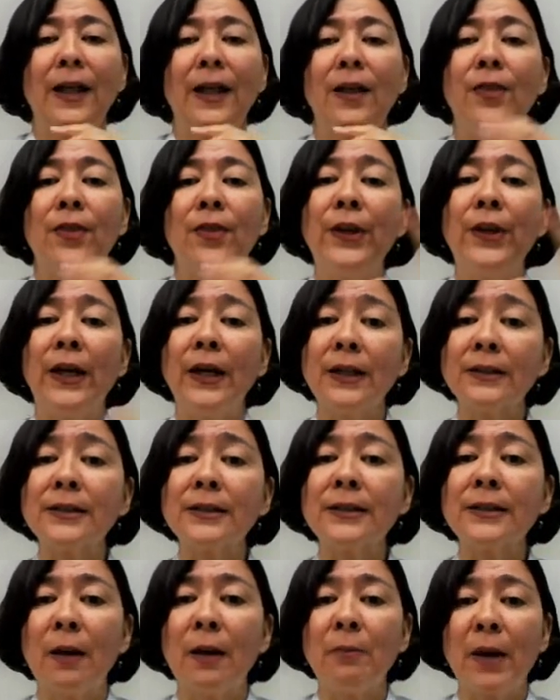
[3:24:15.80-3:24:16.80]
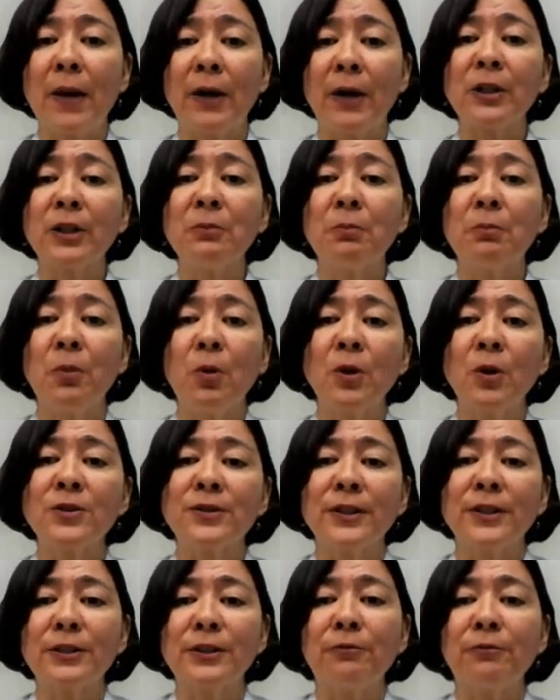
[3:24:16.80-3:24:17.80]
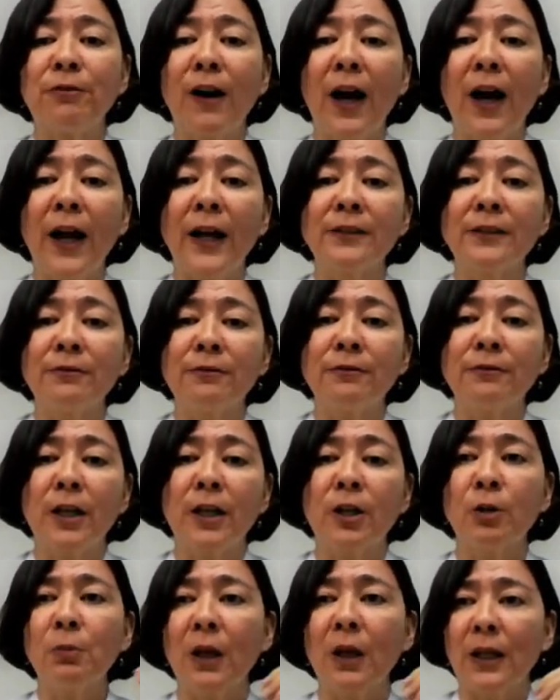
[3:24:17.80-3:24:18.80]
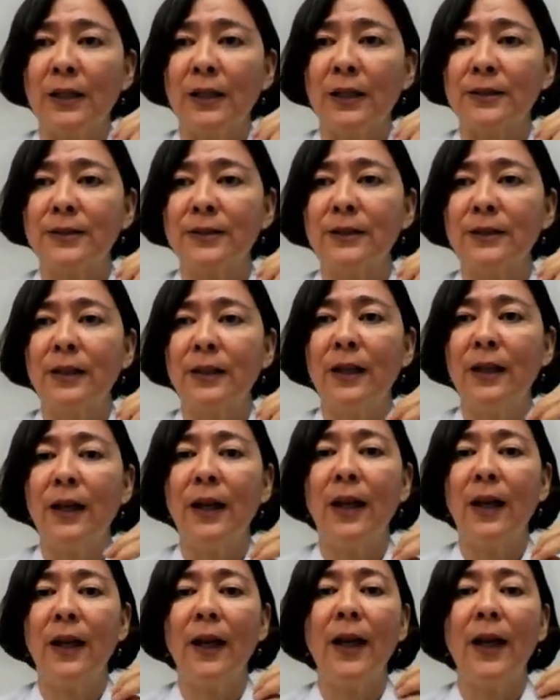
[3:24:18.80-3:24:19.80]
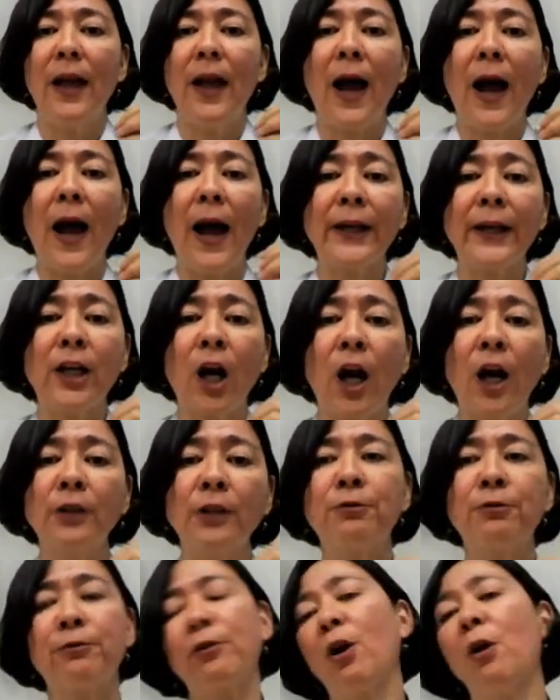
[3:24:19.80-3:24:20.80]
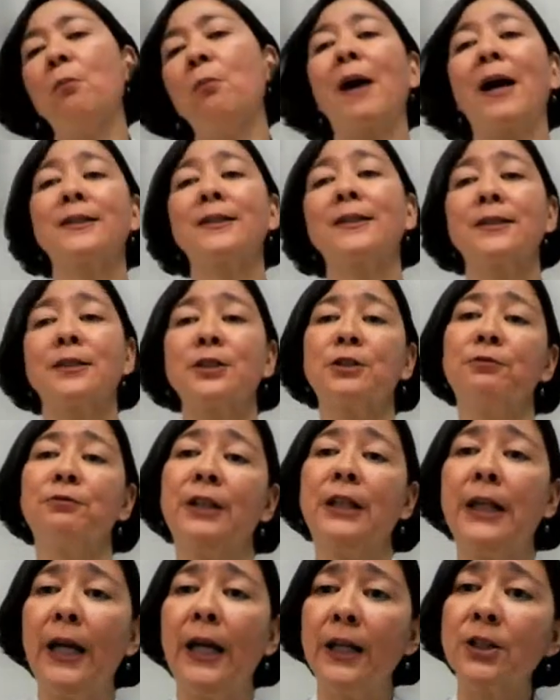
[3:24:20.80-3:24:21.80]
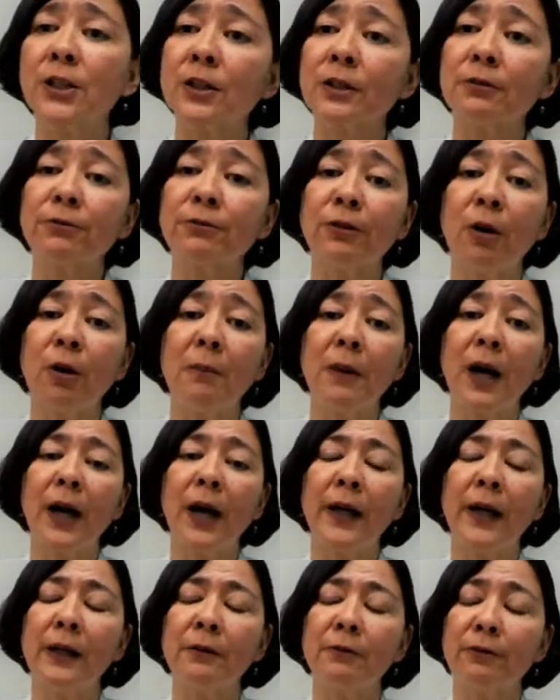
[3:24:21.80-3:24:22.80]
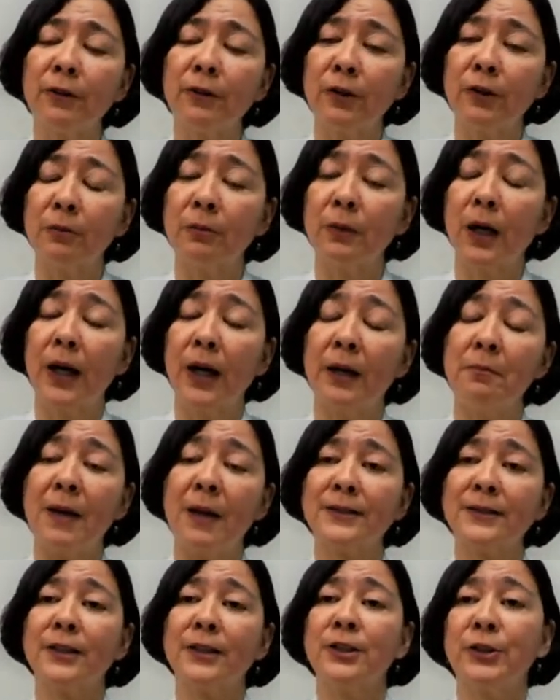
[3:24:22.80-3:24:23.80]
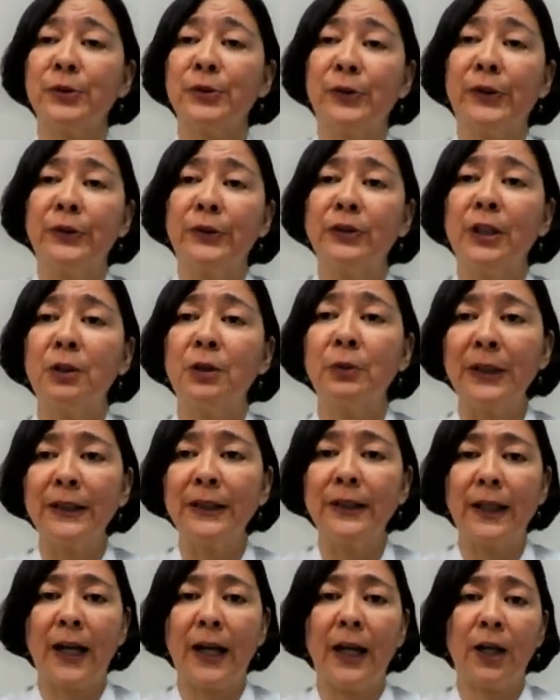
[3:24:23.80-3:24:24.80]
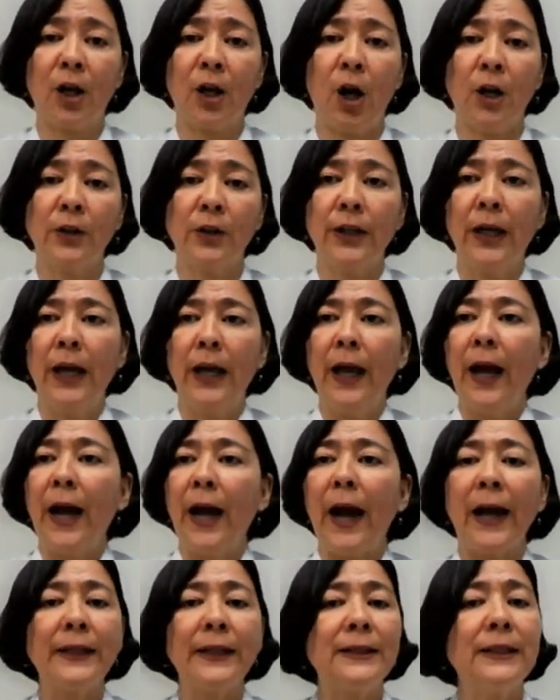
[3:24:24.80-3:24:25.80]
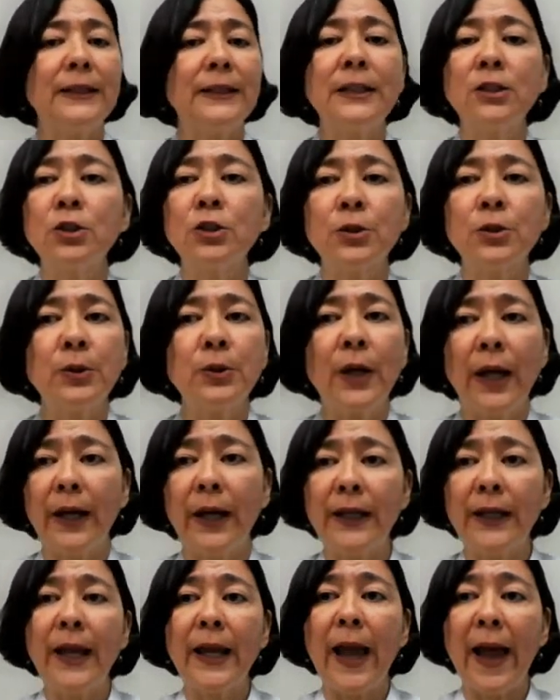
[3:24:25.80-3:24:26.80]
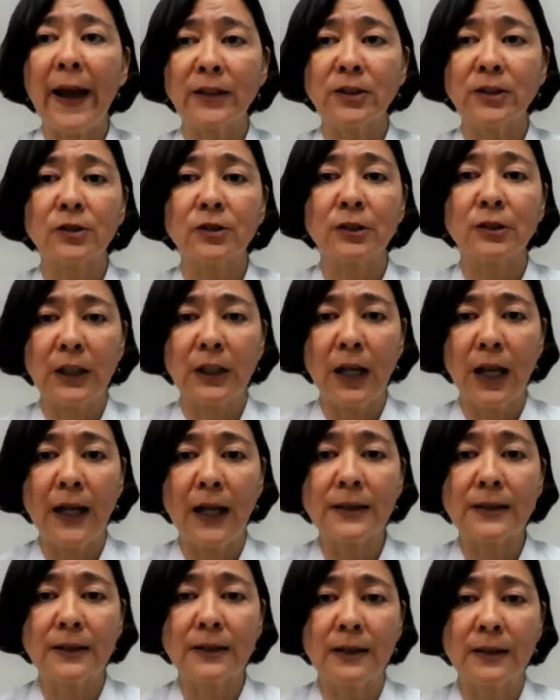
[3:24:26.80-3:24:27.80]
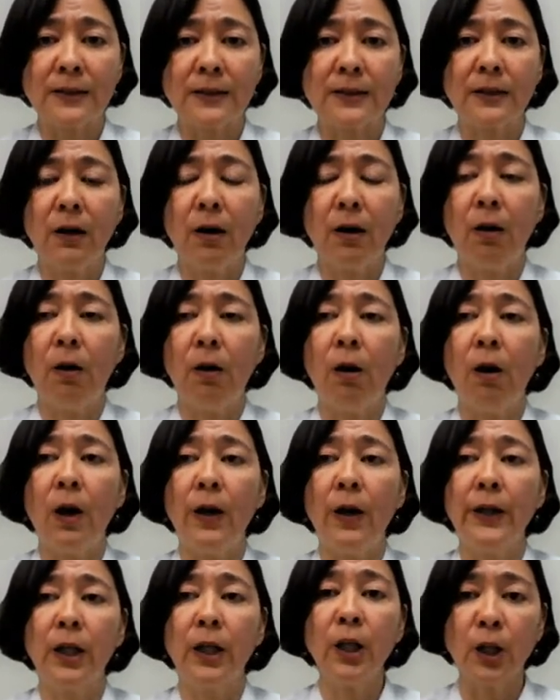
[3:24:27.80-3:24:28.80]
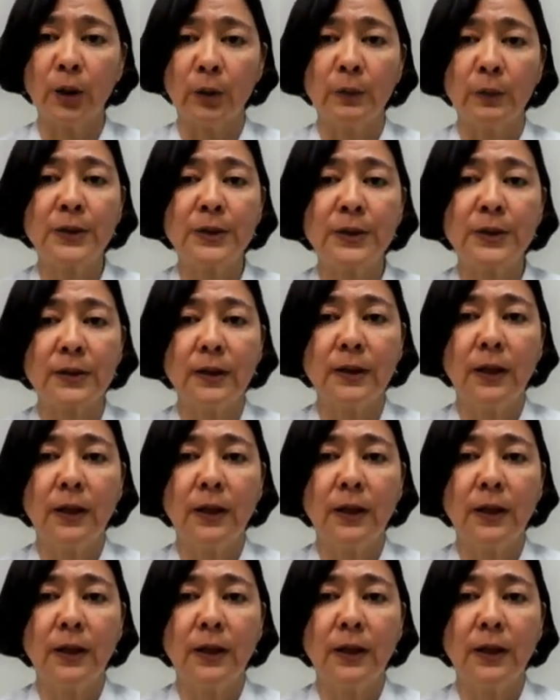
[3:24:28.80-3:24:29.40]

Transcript: This American Board Certified Herbalist I got from my certification, from my master's degree that I got. I didn't do any extra classes on herbs.